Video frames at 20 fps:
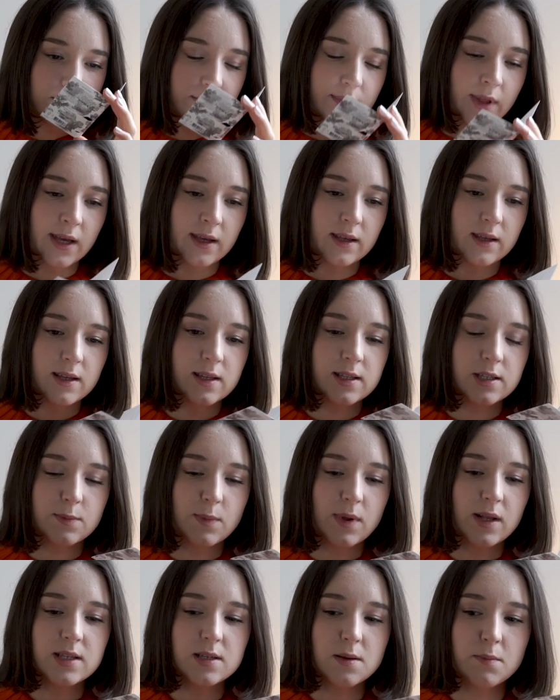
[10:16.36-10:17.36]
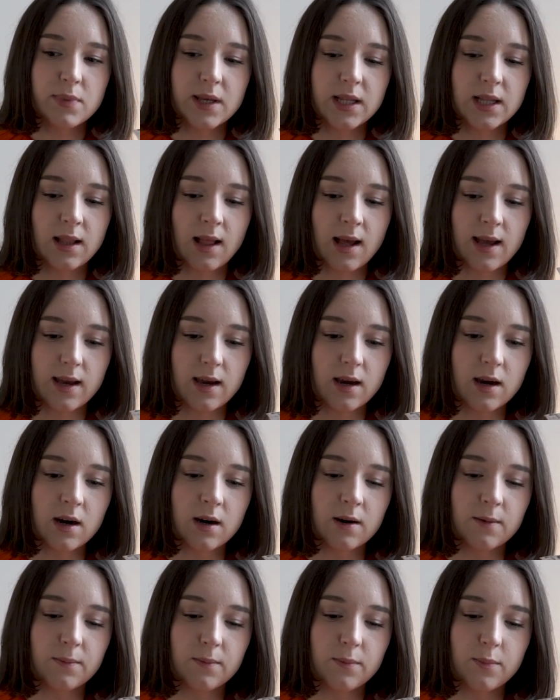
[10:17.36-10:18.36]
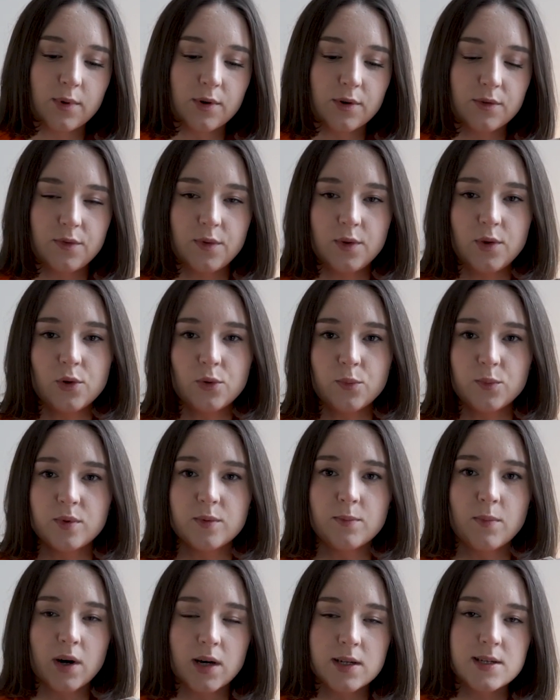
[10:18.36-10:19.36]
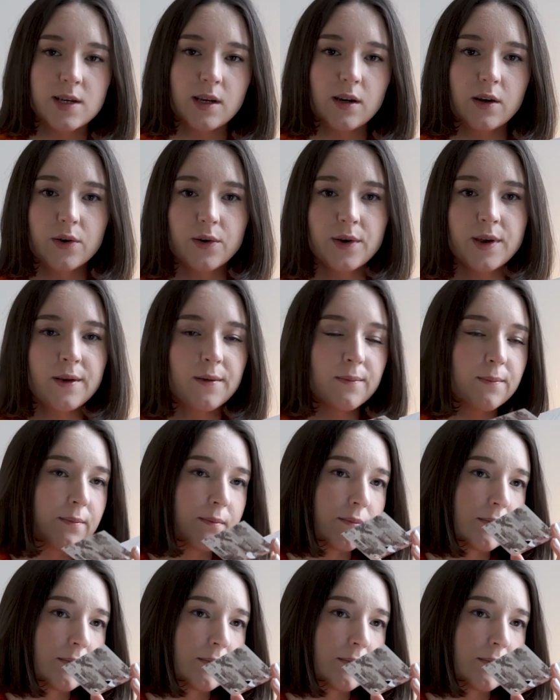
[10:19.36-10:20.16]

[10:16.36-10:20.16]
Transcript: Like, it smells a bit like perfumed body cream.